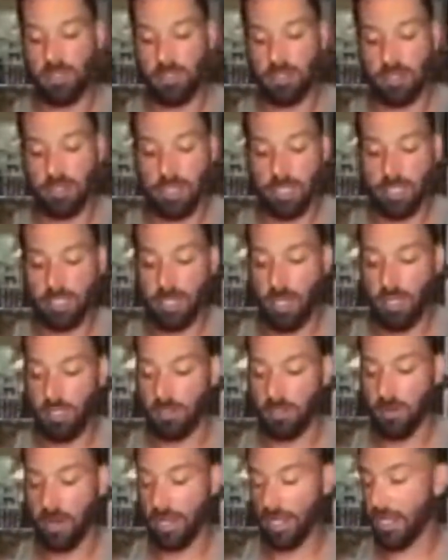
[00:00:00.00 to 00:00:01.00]
This color
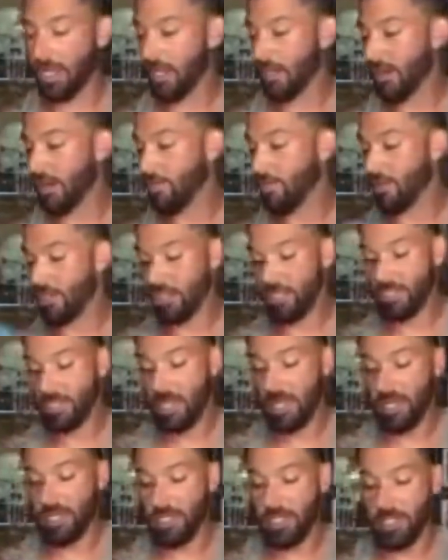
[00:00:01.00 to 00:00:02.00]
right here I'm really
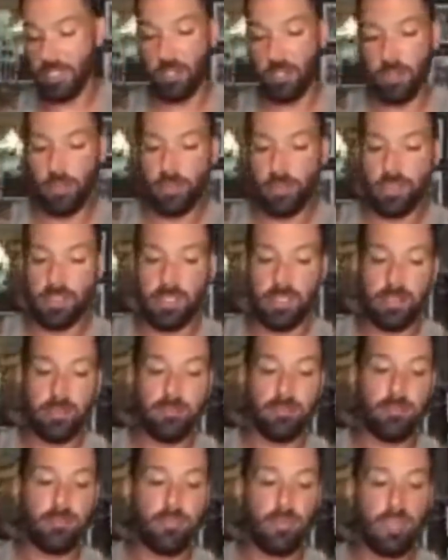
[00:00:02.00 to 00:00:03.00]
excited to use.
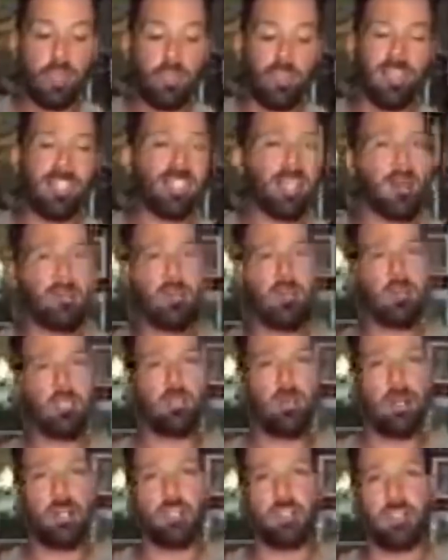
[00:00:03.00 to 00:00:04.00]
This time of year
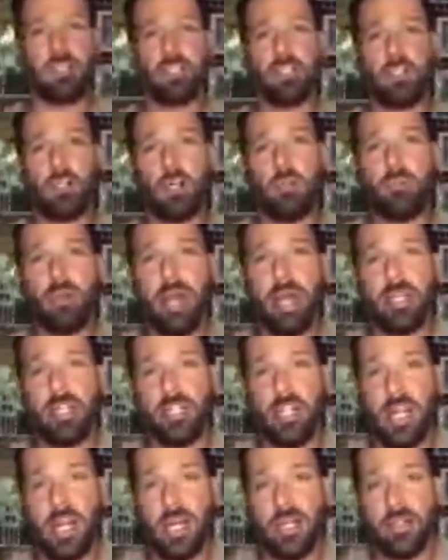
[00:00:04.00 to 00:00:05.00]
especially, these are called Bad
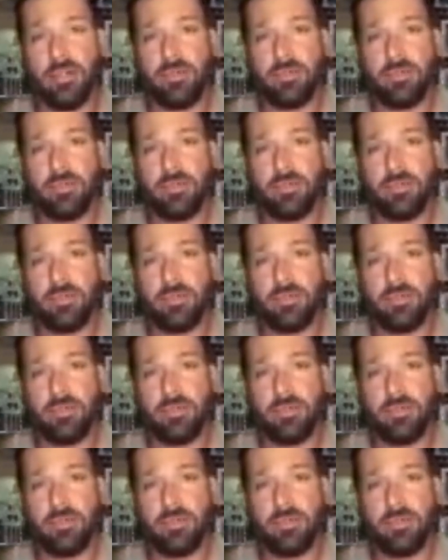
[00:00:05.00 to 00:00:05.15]
Shad.